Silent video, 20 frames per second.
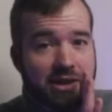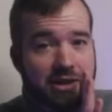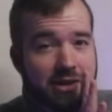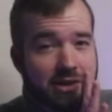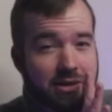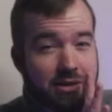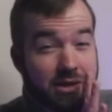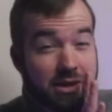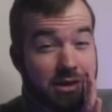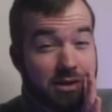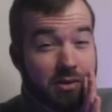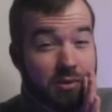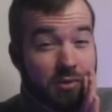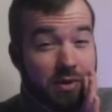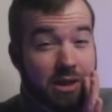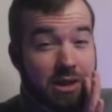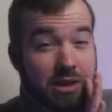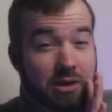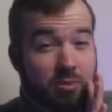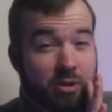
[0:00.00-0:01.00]
I didn't
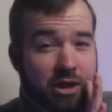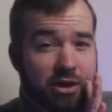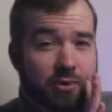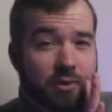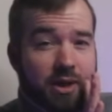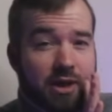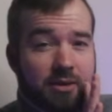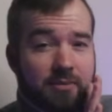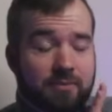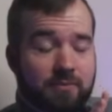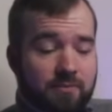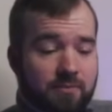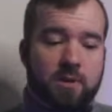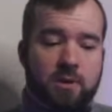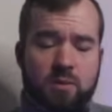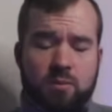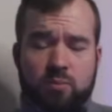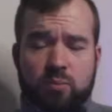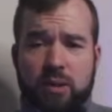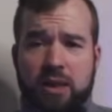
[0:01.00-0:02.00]
read, by the way.
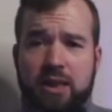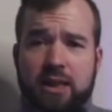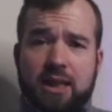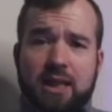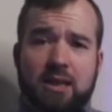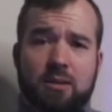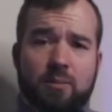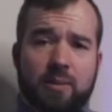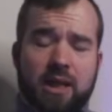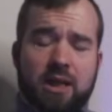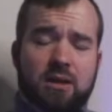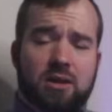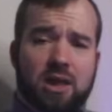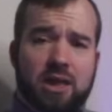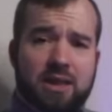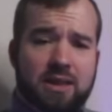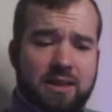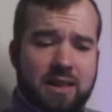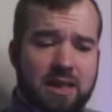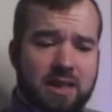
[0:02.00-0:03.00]
But it made a
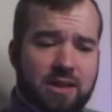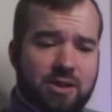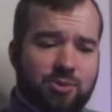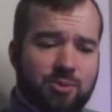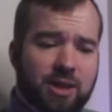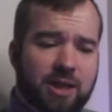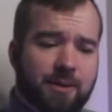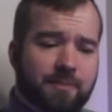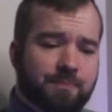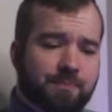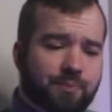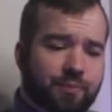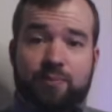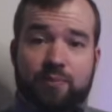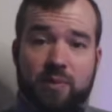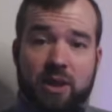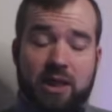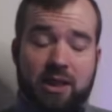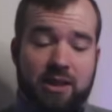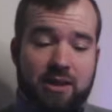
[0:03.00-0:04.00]
lot of sense to me,
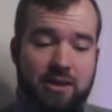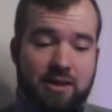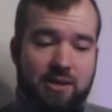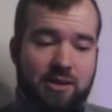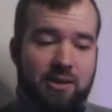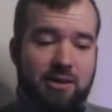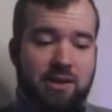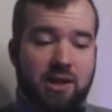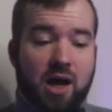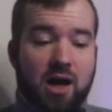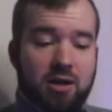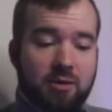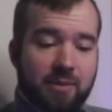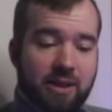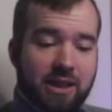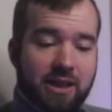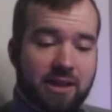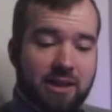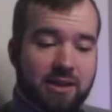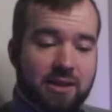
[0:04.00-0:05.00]
because
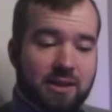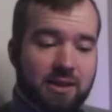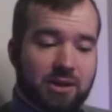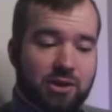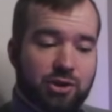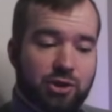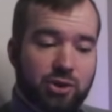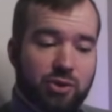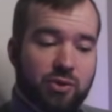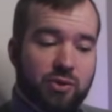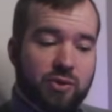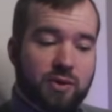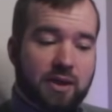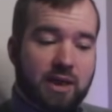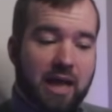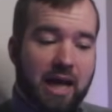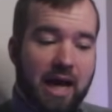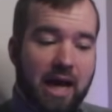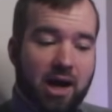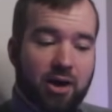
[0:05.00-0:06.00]
autonomy is to
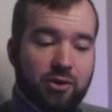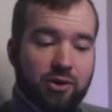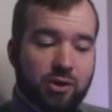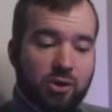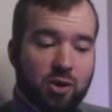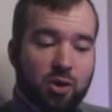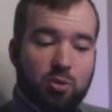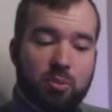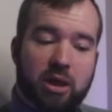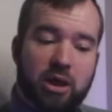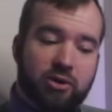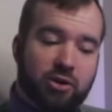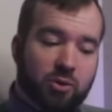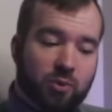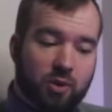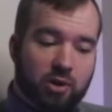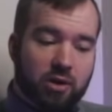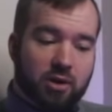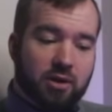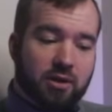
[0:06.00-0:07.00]
choose how you go about your
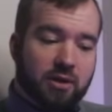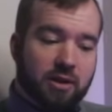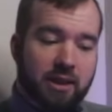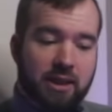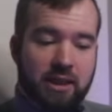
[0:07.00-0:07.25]
work.